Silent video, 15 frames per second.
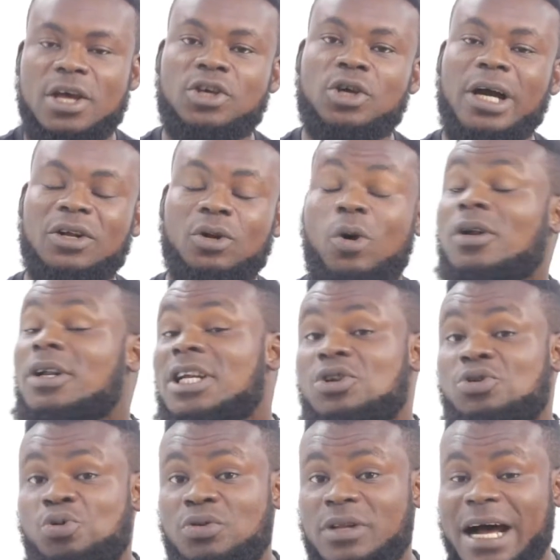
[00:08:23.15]
You can only
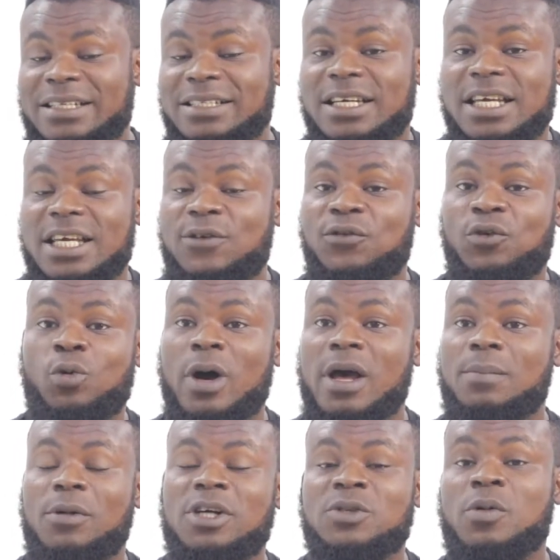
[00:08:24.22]
do that if you are
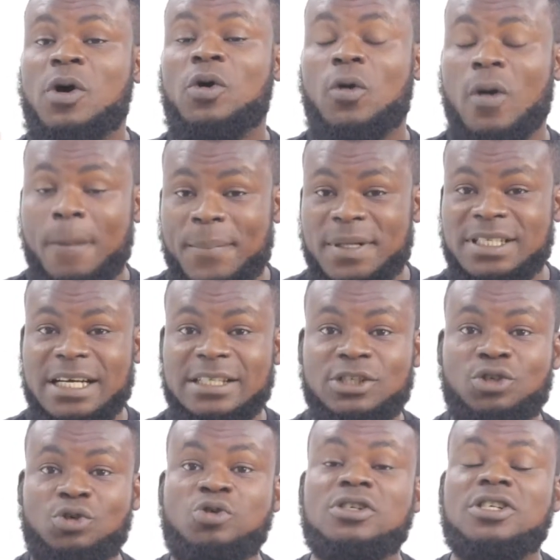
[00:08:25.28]
a much more competent
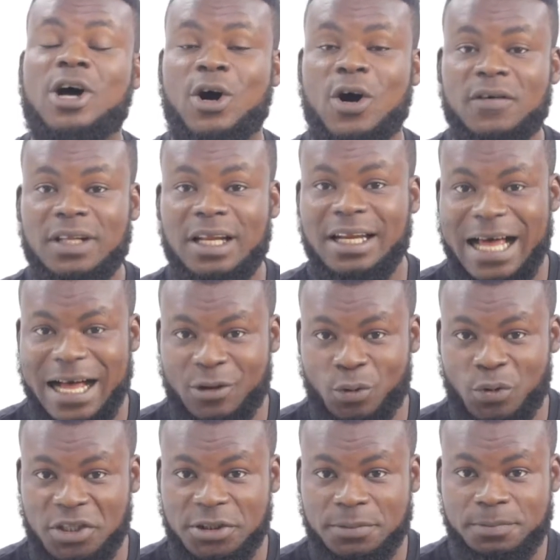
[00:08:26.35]
user of the
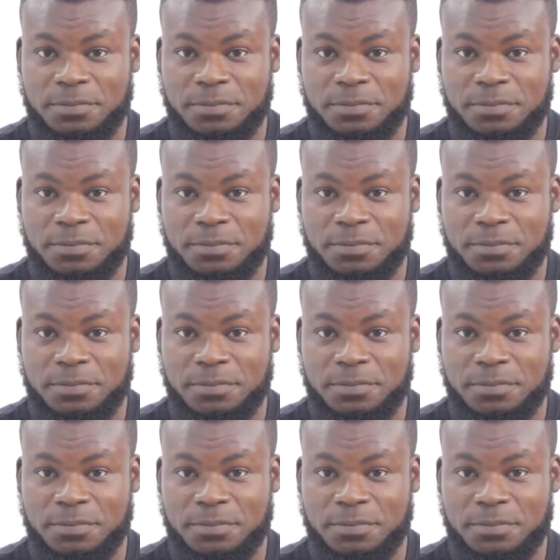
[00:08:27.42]
language,